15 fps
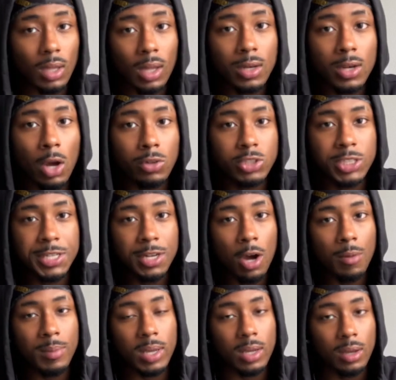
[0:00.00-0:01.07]
Don't cheat
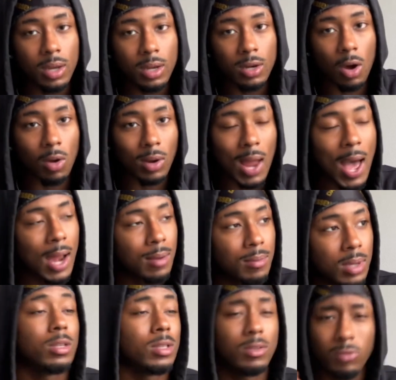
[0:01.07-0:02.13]
on me. Don't lie to
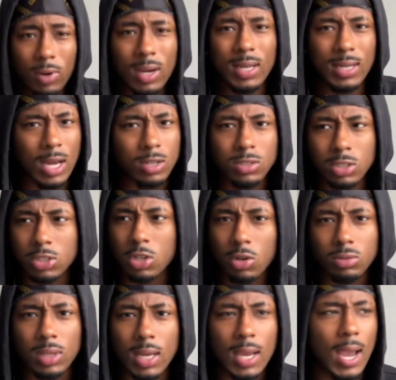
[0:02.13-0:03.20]
me. Really, those are the
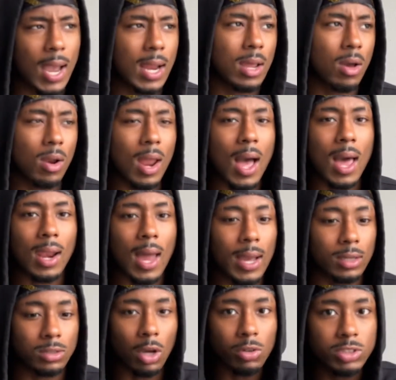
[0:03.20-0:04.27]
two things. I ain't gonna lie.
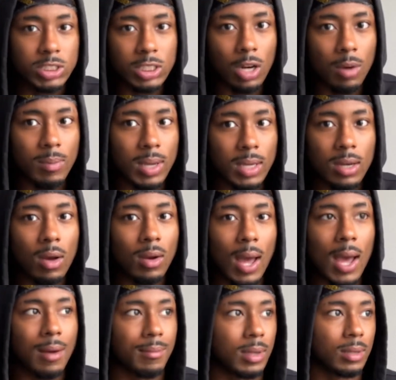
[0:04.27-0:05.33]
Like, don't cheat on me and don't
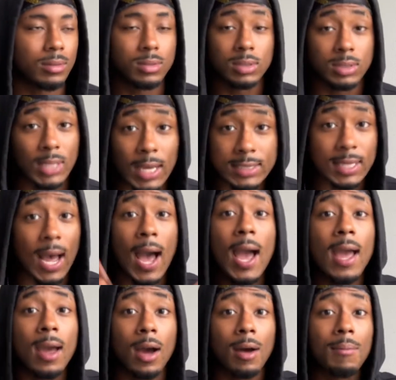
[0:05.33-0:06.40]
lie to me. That's how I
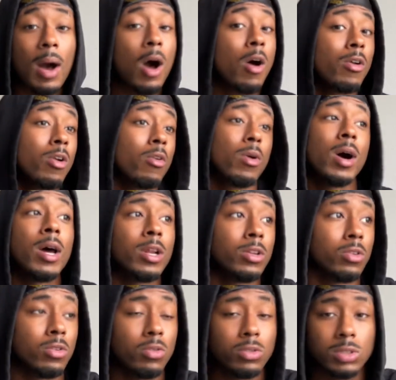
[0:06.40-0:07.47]
am. I don't know what other
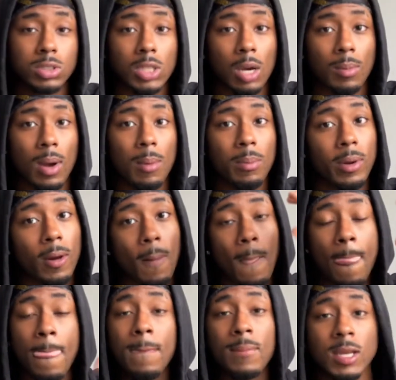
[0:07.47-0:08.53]
dudes are talking about, but
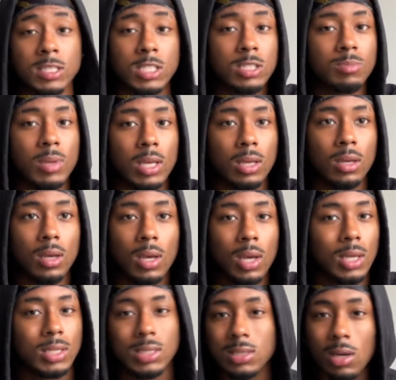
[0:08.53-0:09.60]
that's just me.
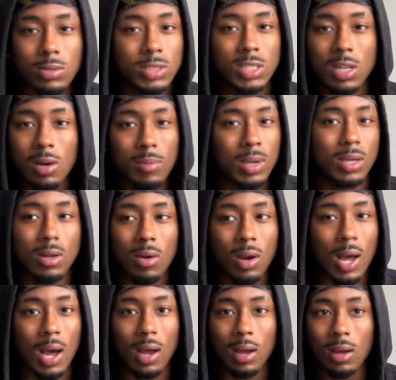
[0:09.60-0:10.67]
Just don't cheat on me and don't
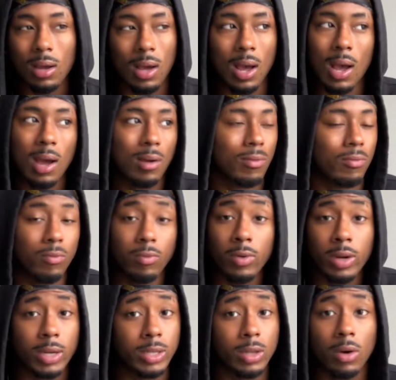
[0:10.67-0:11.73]
lie. I
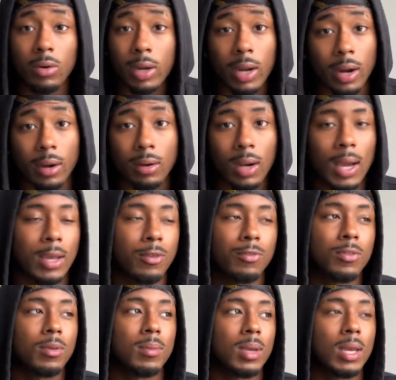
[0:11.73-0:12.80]
really don't care. Like, you
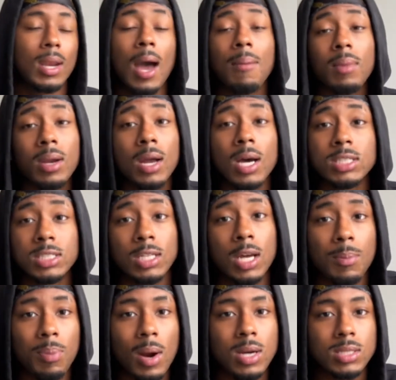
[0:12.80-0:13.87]
feel me? And I'm a
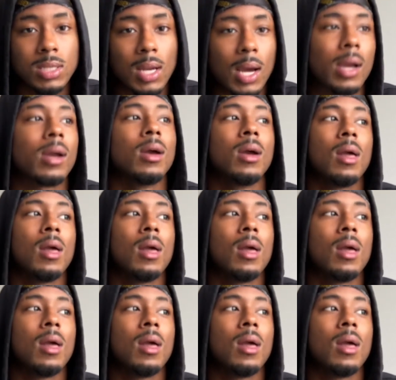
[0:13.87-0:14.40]
nonchalant person. Like,